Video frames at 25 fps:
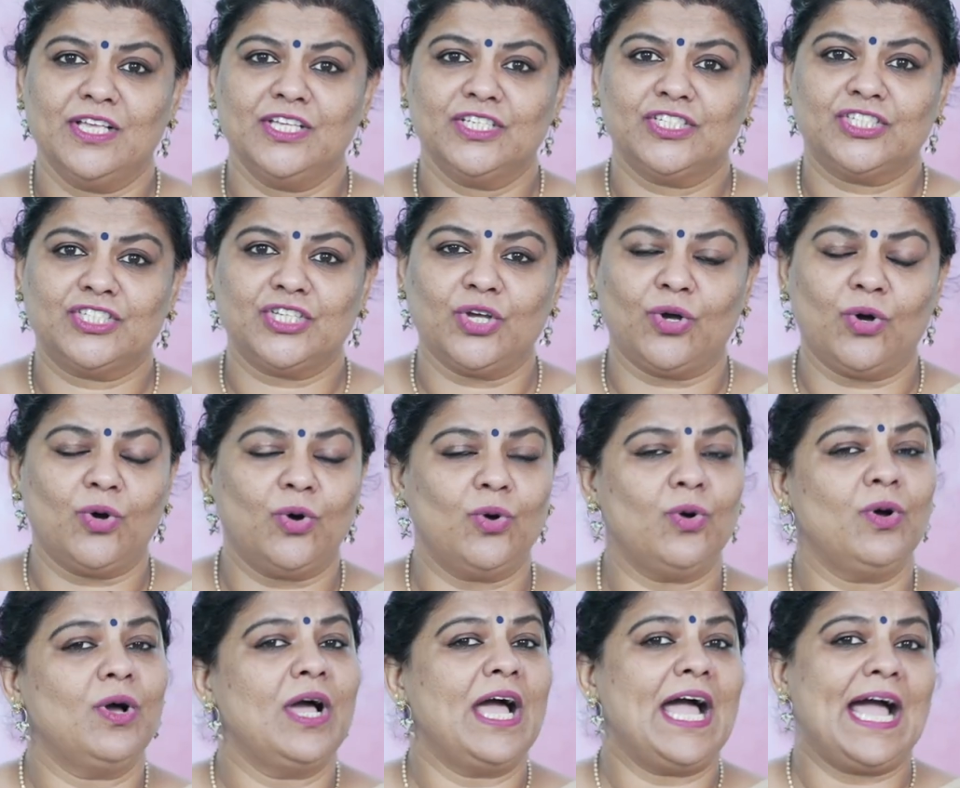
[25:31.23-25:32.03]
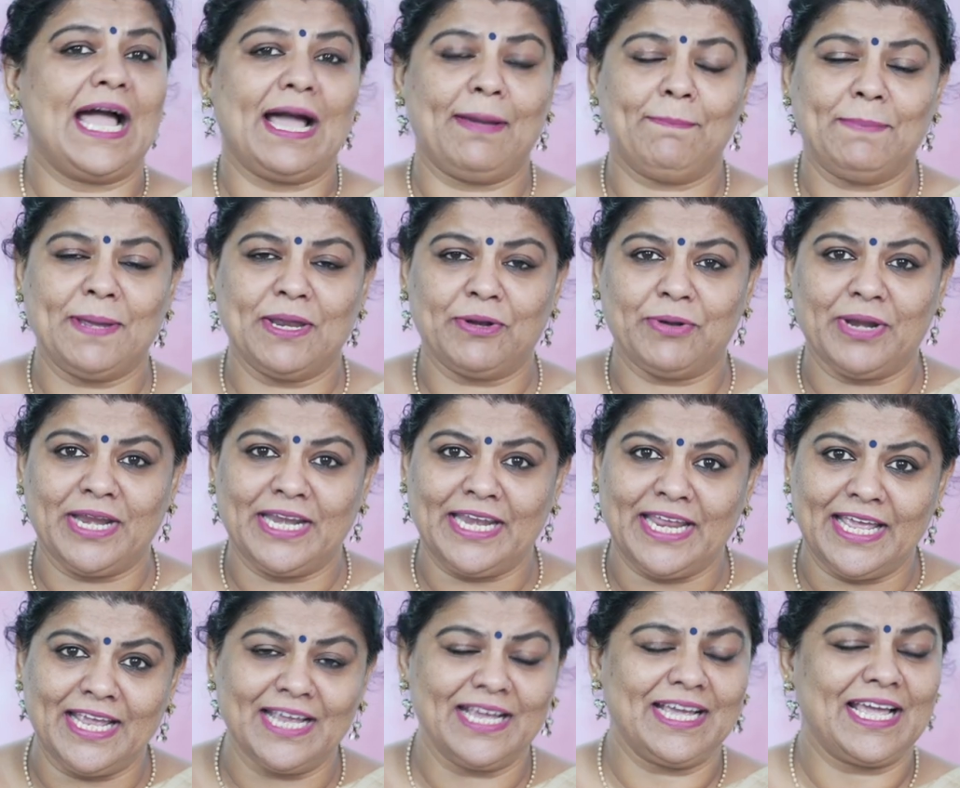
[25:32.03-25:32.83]
So happy
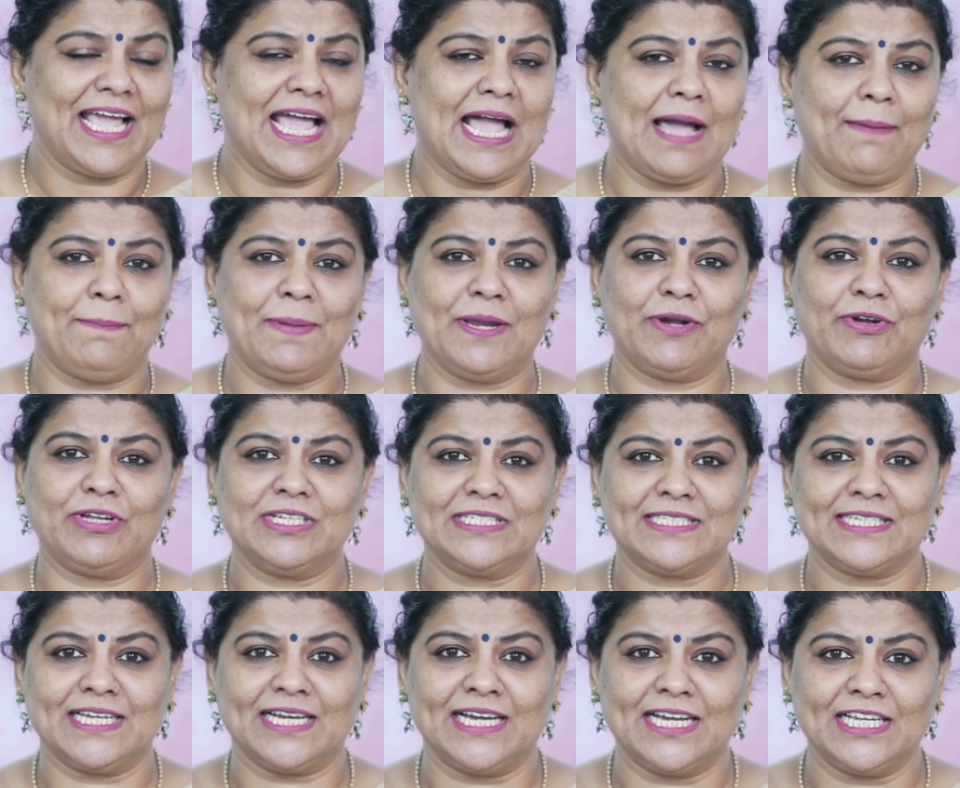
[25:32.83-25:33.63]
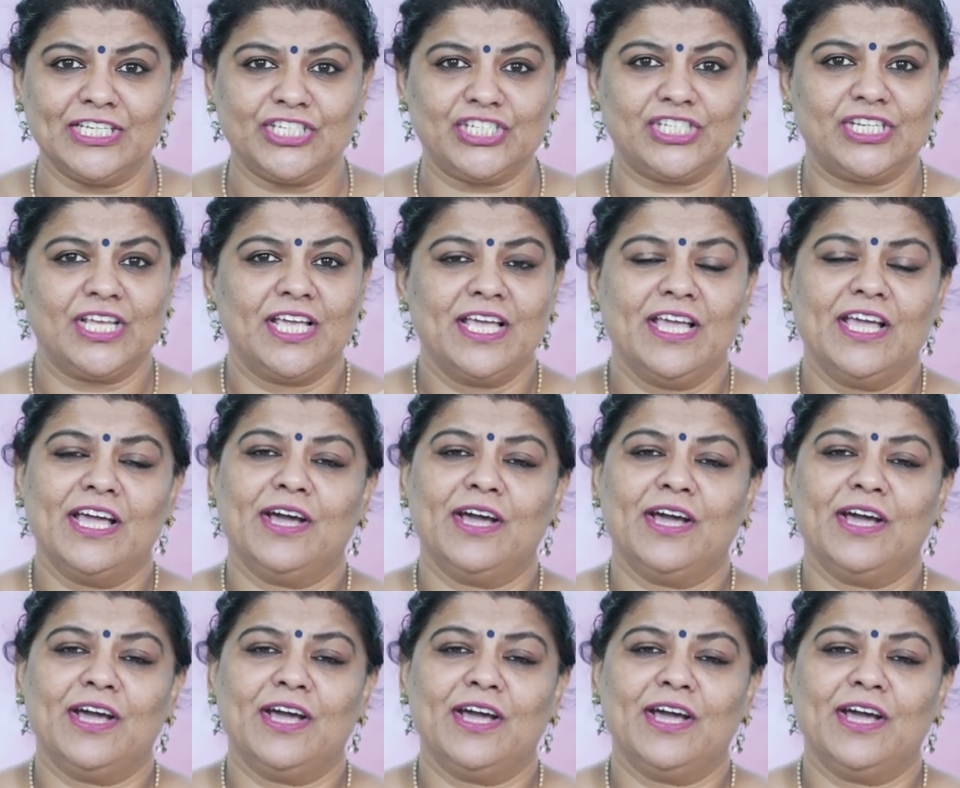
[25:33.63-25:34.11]
reading, happy research.